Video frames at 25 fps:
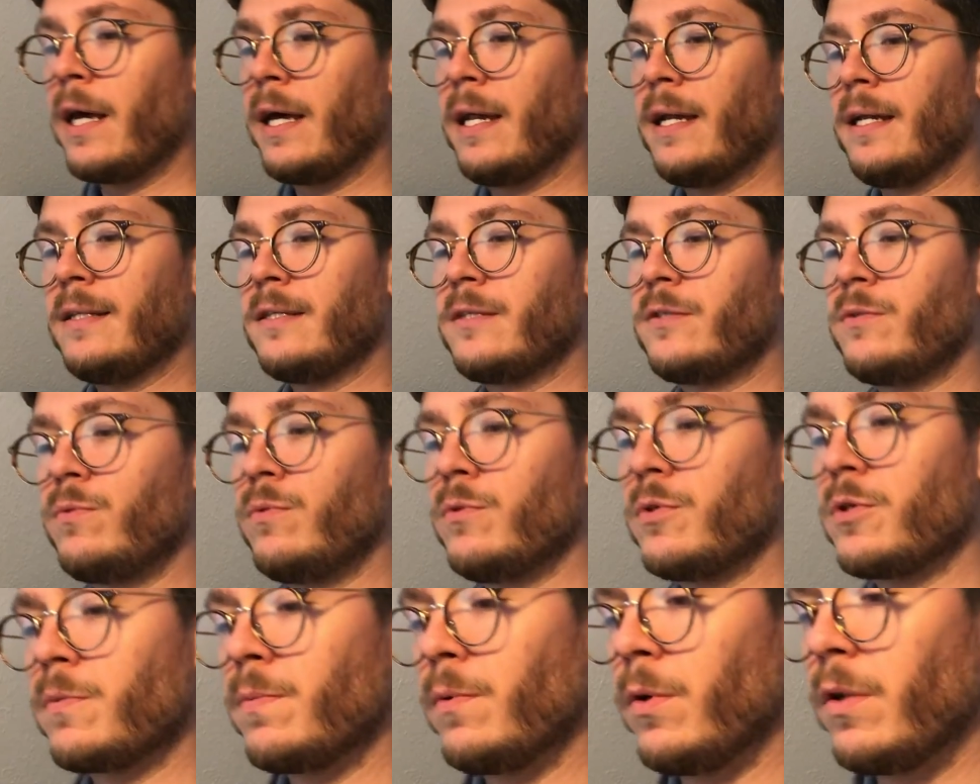And let's
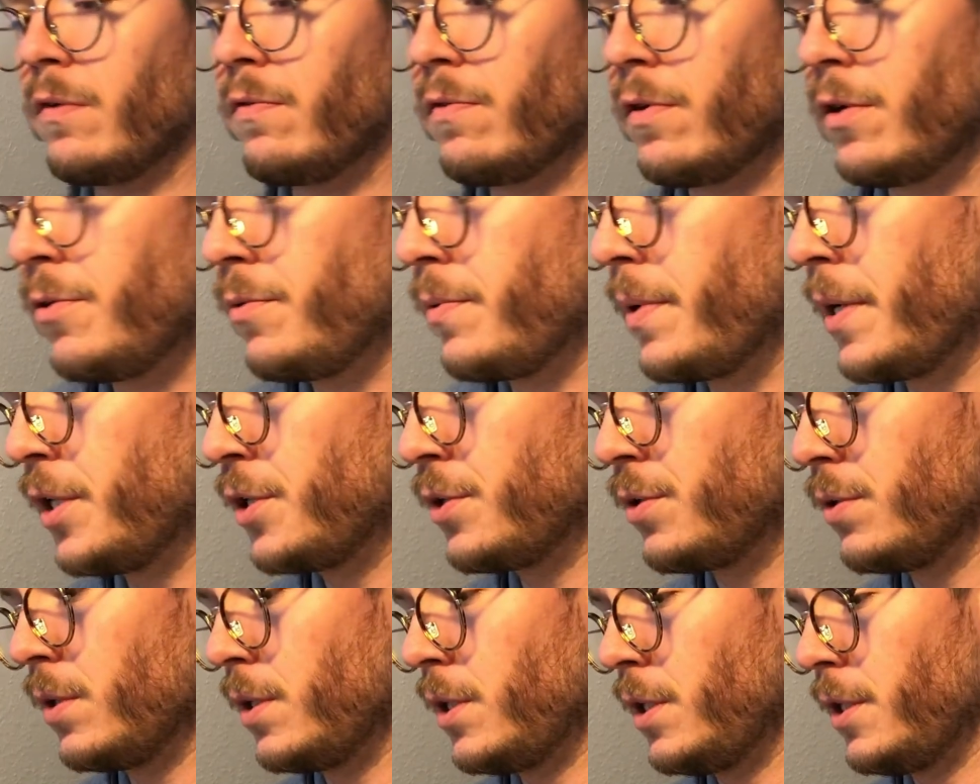do a small
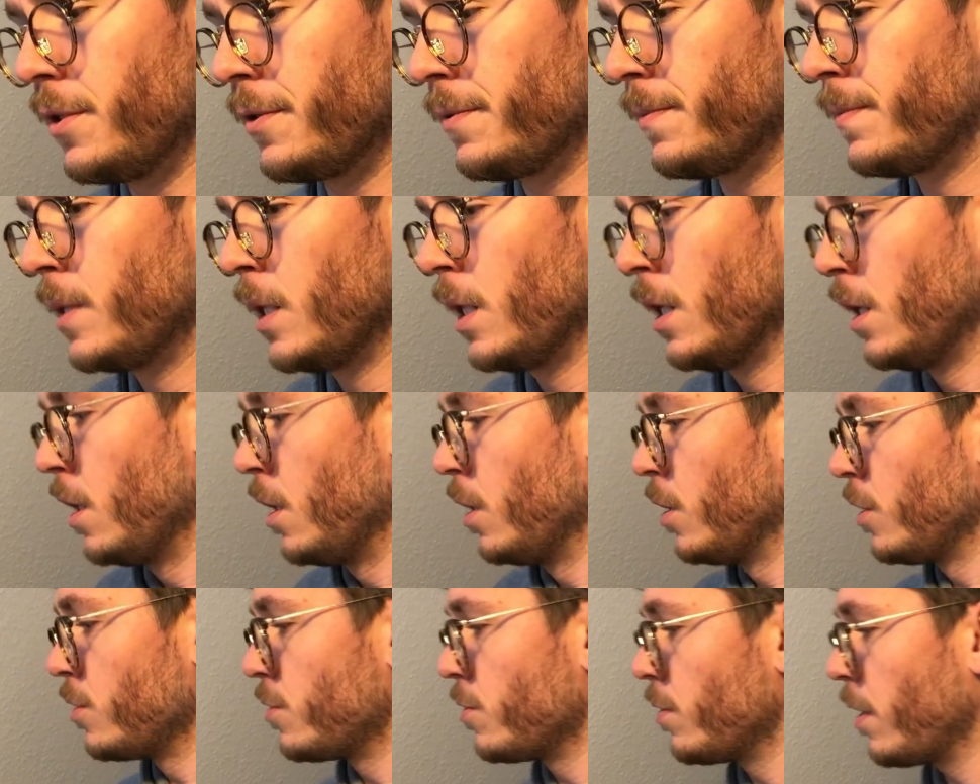evaluation here.
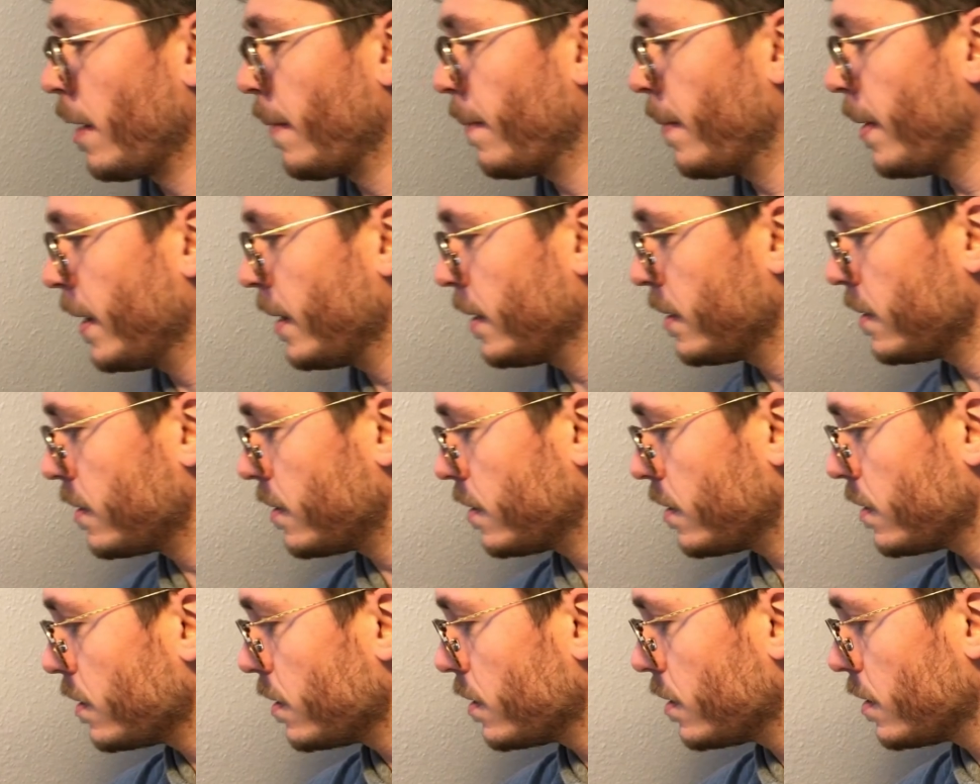So I'm
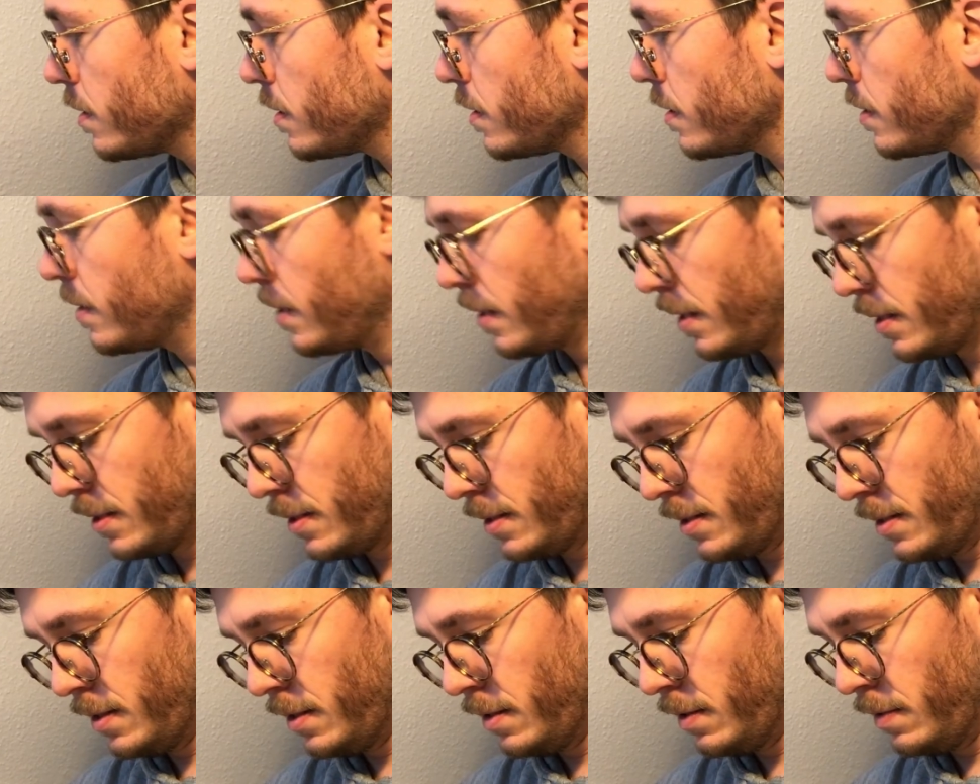at
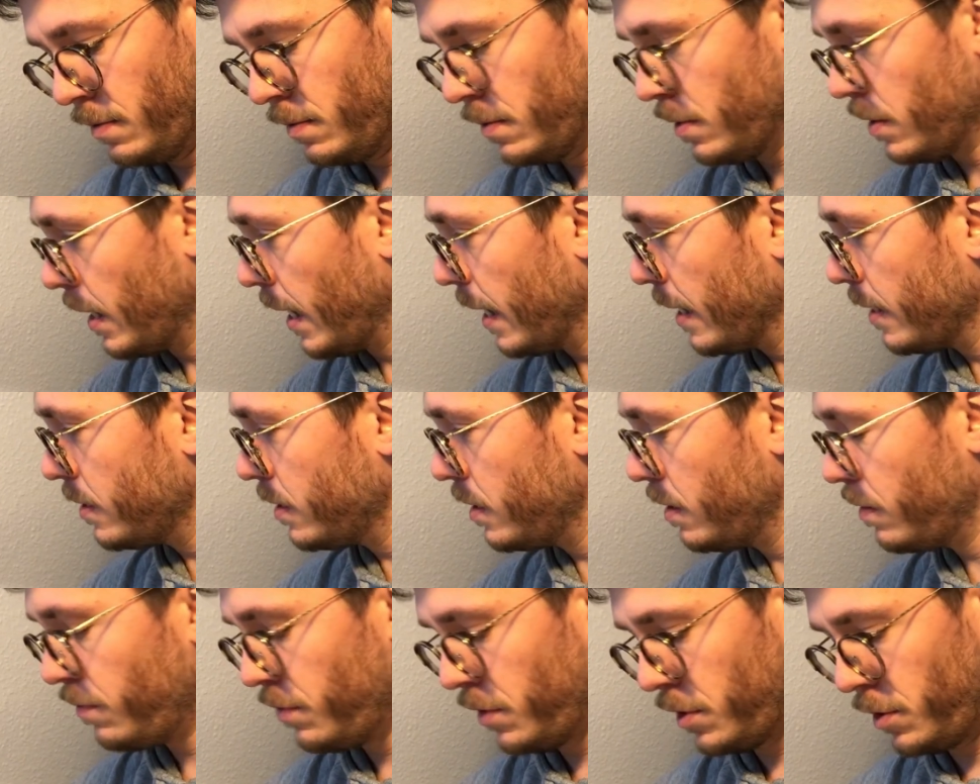16,
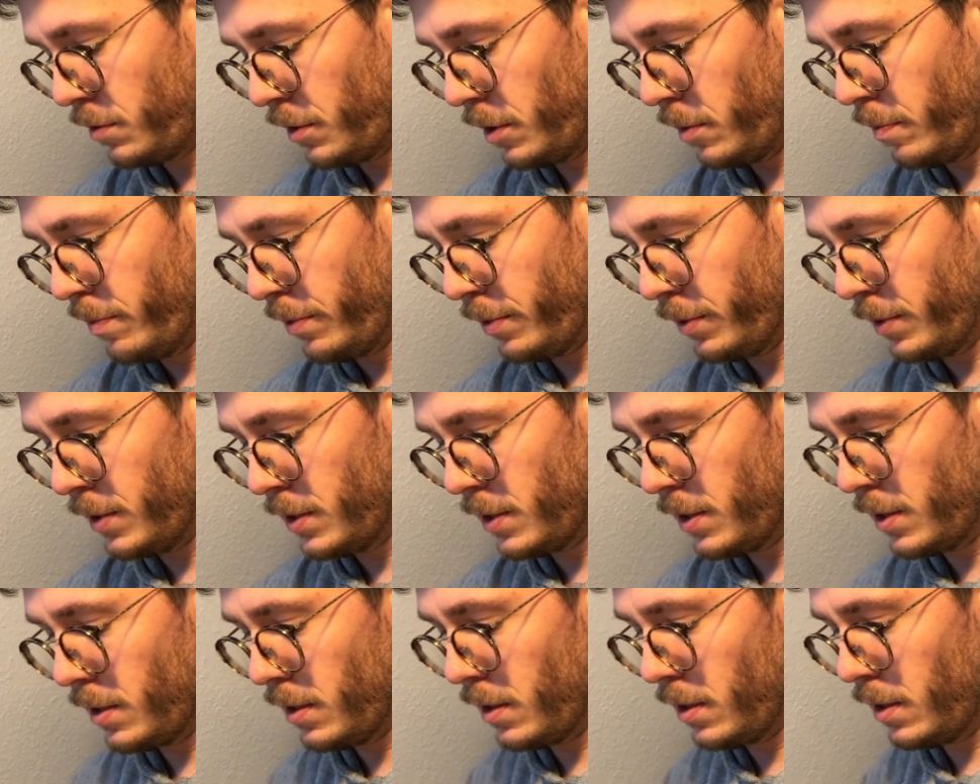18 victory
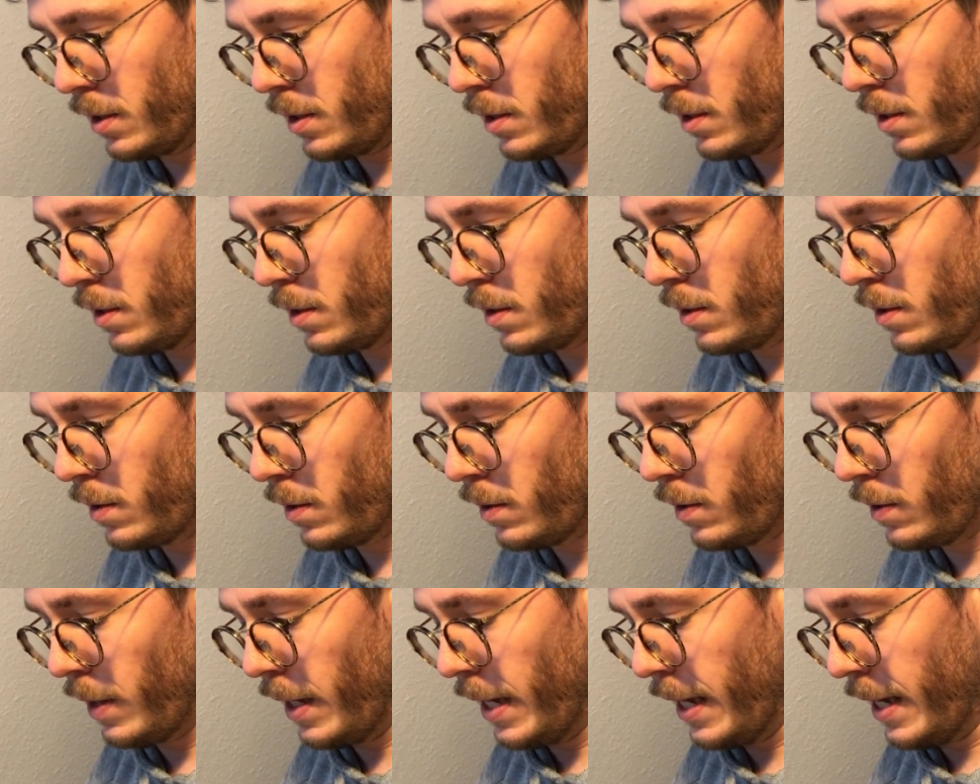points.
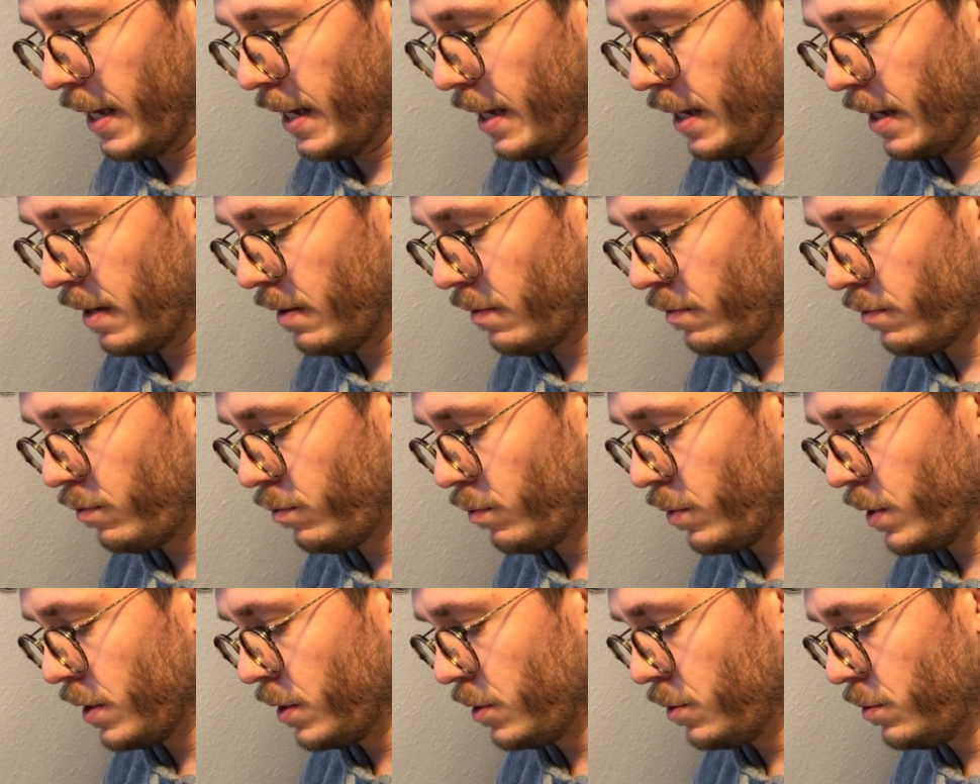Uh, I have
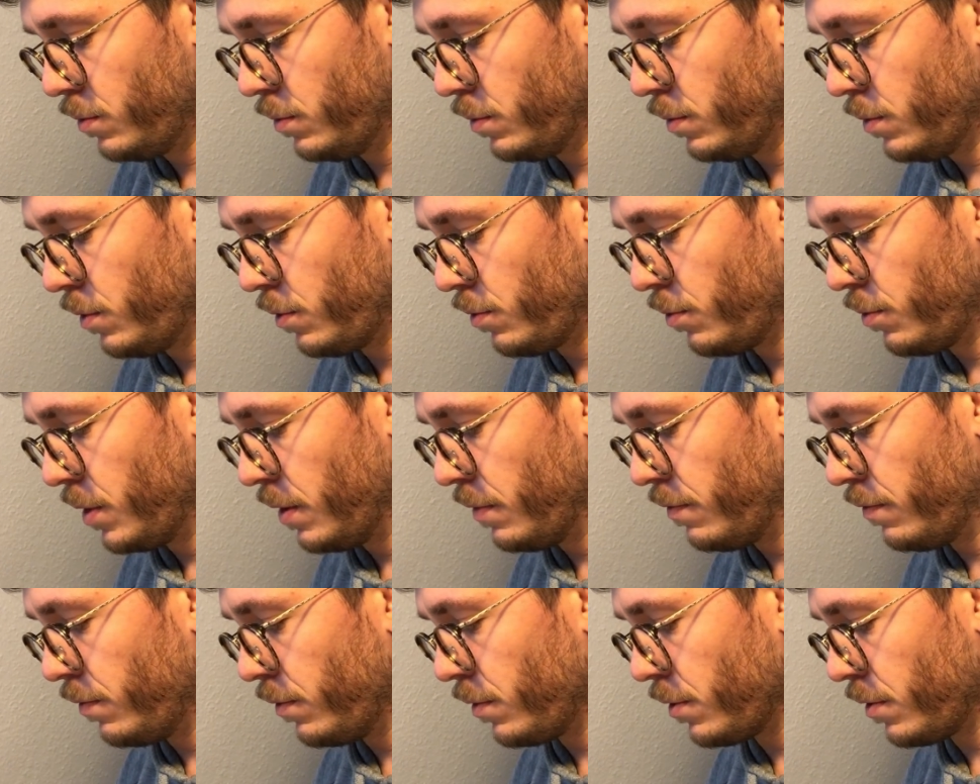1, 2,
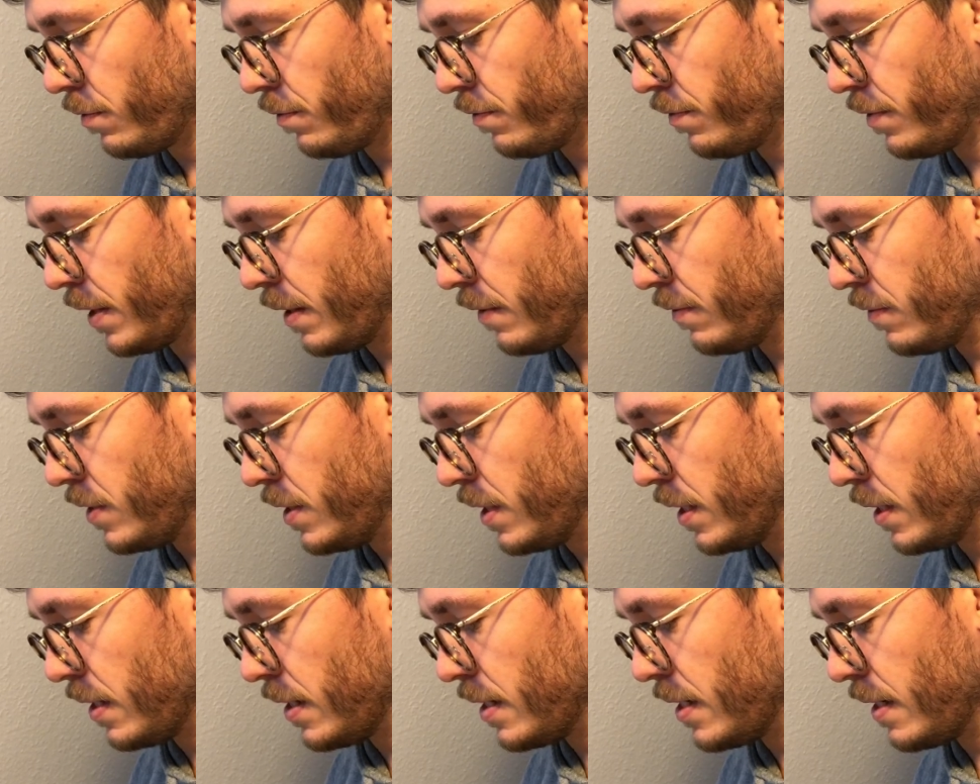3, 4, 5,
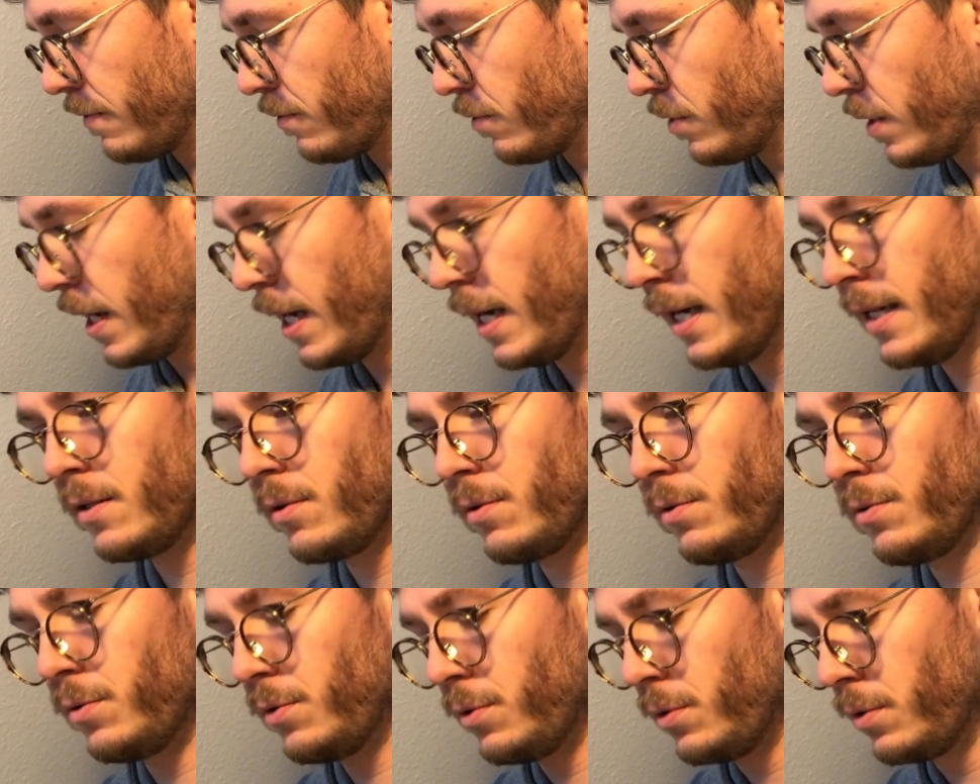6, 7,
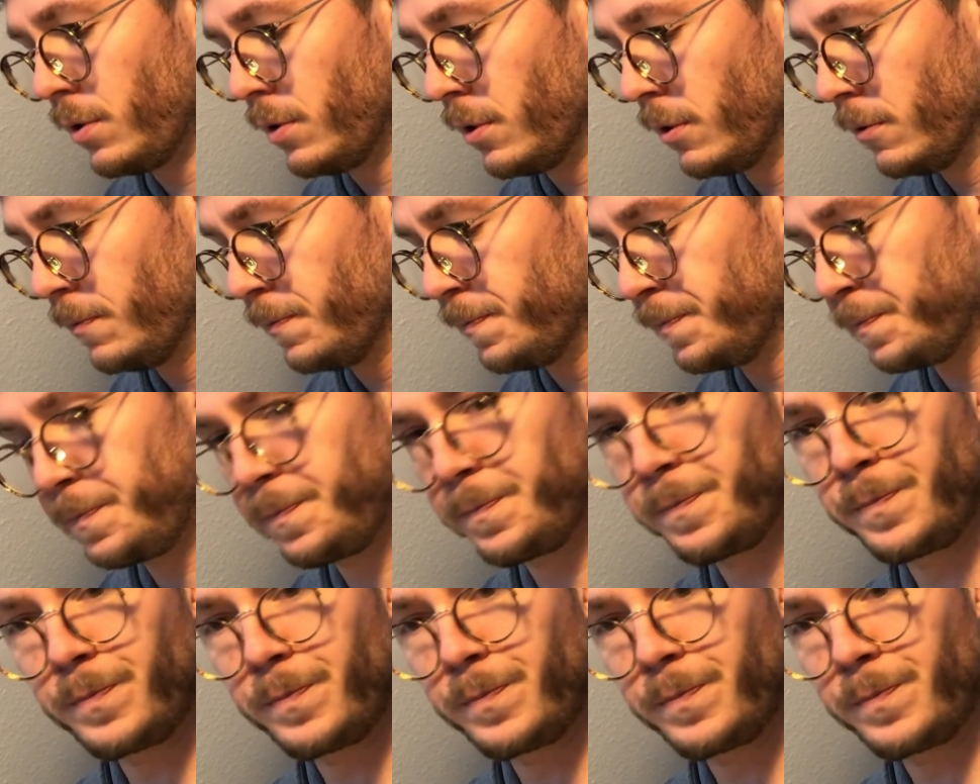8 turn to go.